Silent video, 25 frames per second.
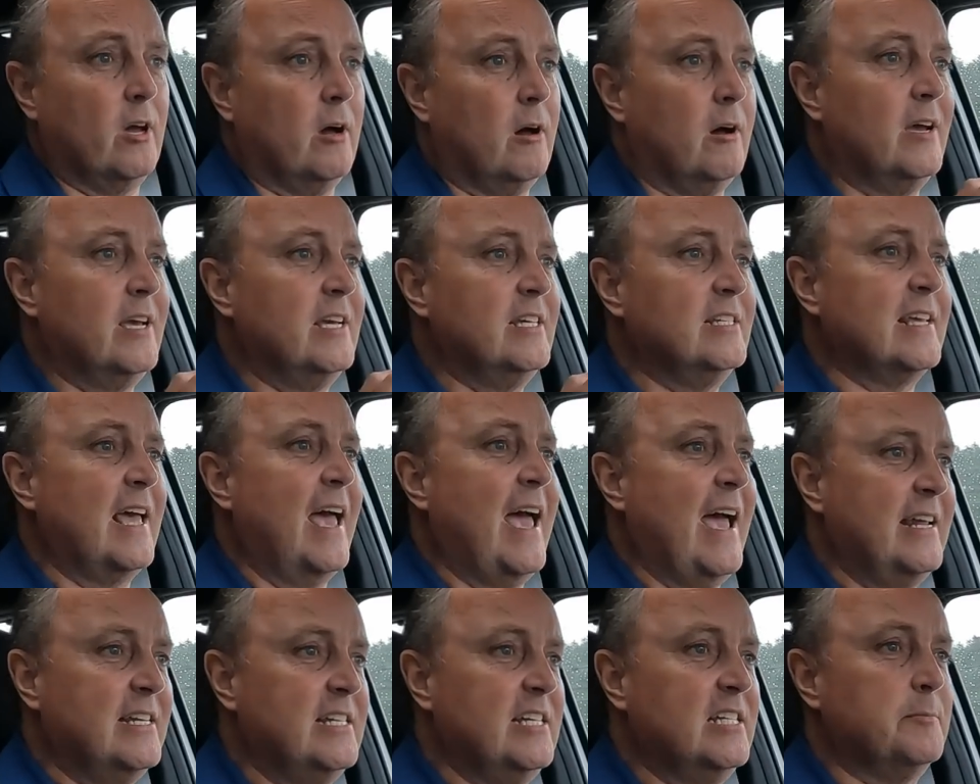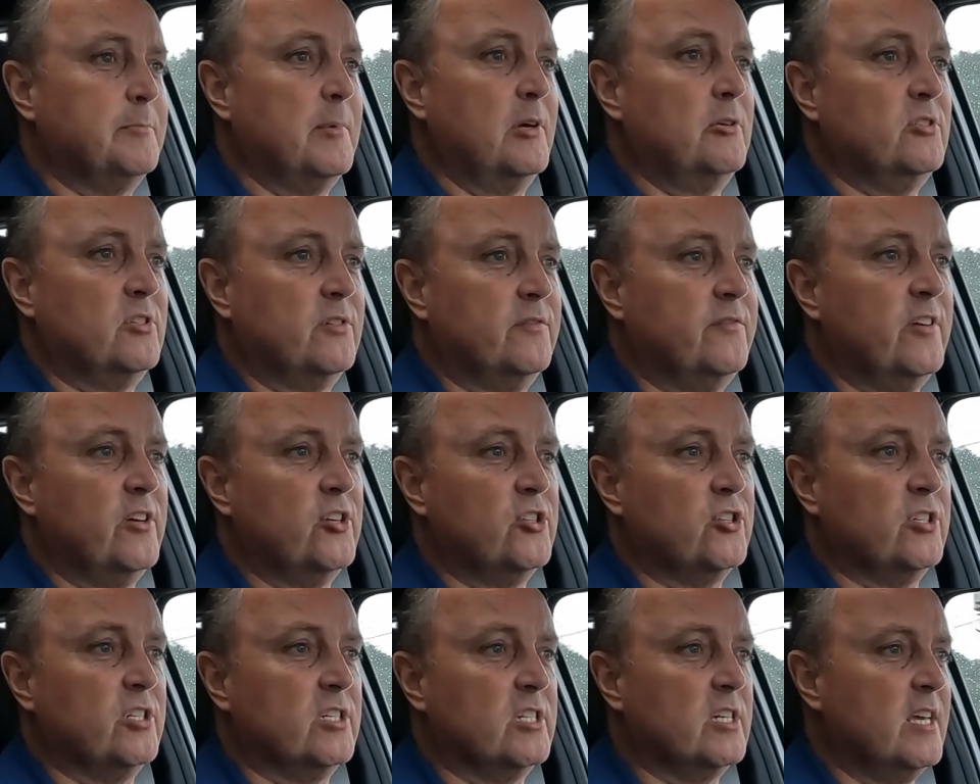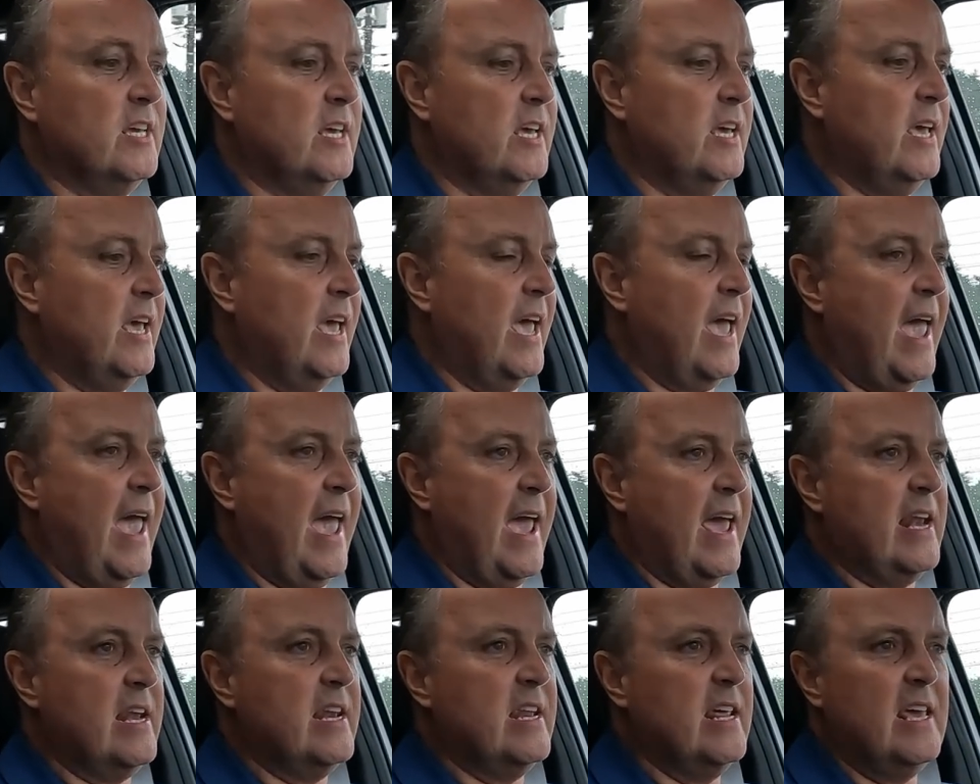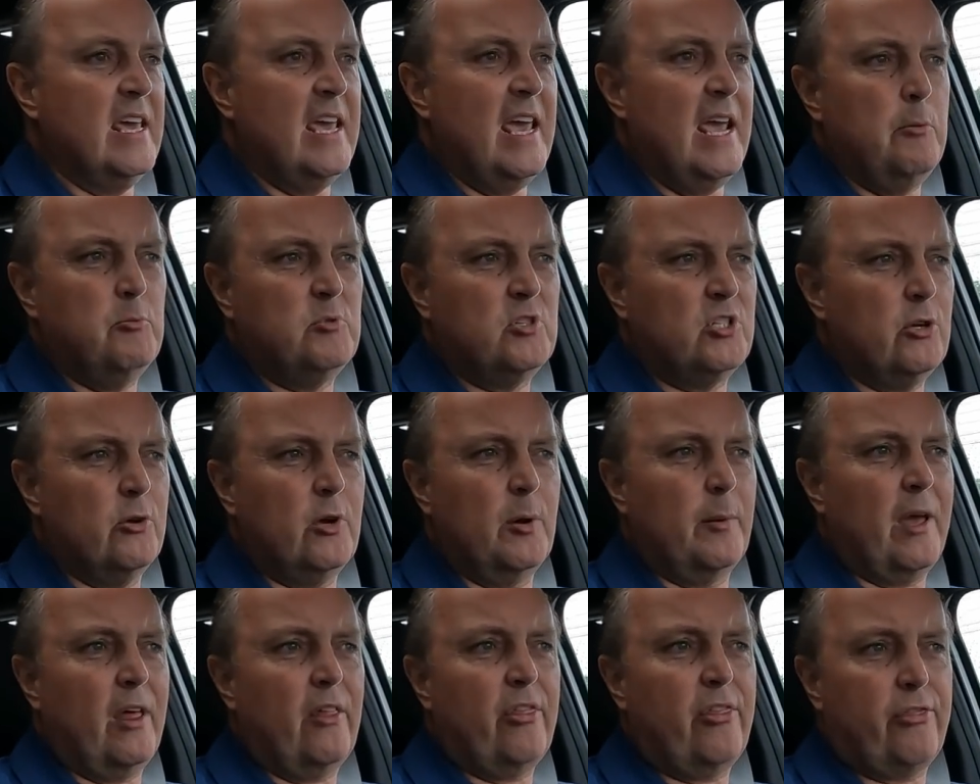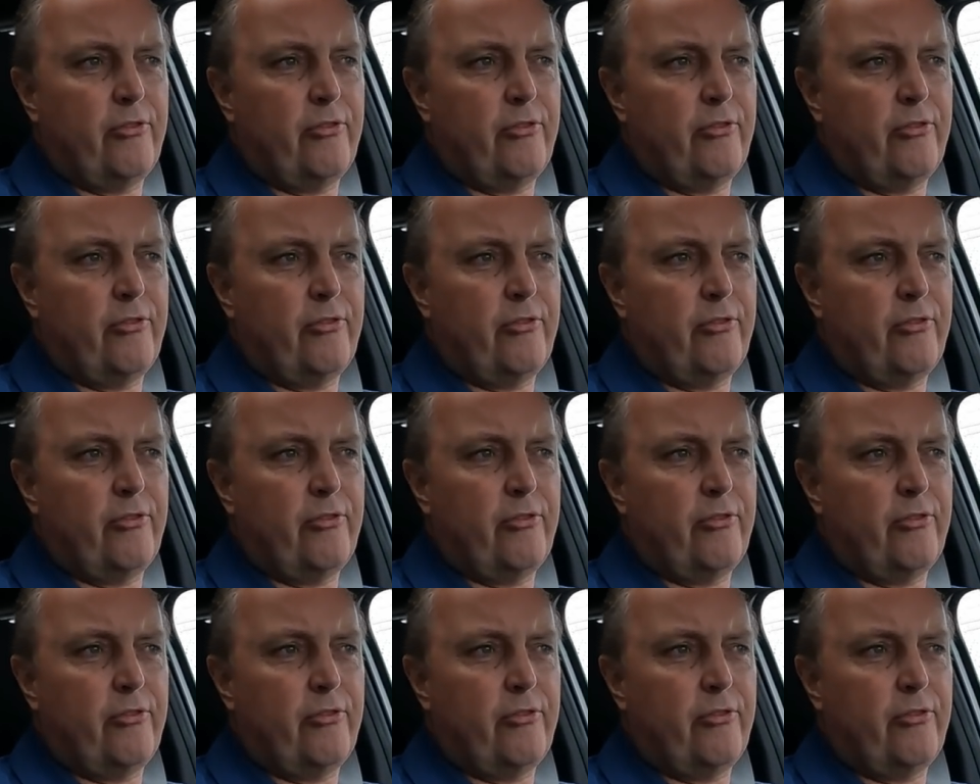car is at its most efficient, and it was doing about